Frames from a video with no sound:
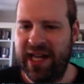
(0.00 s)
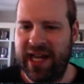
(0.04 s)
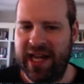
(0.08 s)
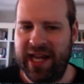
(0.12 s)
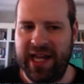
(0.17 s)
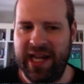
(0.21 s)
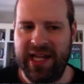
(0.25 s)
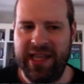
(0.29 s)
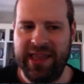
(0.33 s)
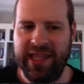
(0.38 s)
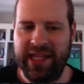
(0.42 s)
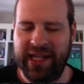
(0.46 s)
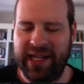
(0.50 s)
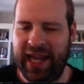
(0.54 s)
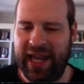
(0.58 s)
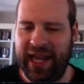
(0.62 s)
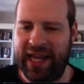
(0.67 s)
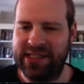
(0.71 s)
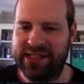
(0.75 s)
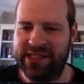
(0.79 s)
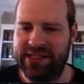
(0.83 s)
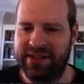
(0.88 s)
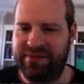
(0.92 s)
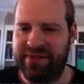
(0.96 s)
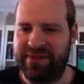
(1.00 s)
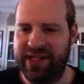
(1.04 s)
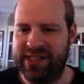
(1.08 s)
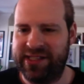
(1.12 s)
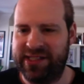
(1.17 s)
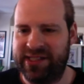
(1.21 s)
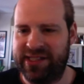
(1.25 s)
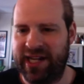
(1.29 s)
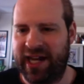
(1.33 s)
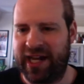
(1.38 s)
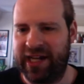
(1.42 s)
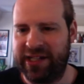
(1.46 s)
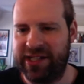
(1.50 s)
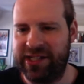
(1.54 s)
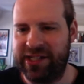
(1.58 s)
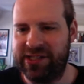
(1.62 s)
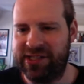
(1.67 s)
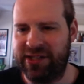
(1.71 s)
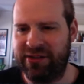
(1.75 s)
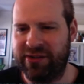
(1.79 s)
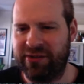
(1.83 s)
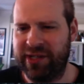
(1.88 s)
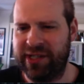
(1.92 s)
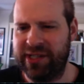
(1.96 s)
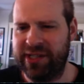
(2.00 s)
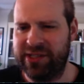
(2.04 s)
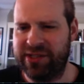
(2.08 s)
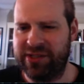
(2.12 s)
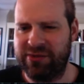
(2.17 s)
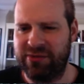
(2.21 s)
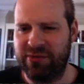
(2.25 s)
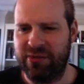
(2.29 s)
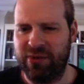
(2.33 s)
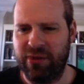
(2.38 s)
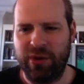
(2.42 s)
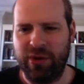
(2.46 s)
In the case of this docuseries,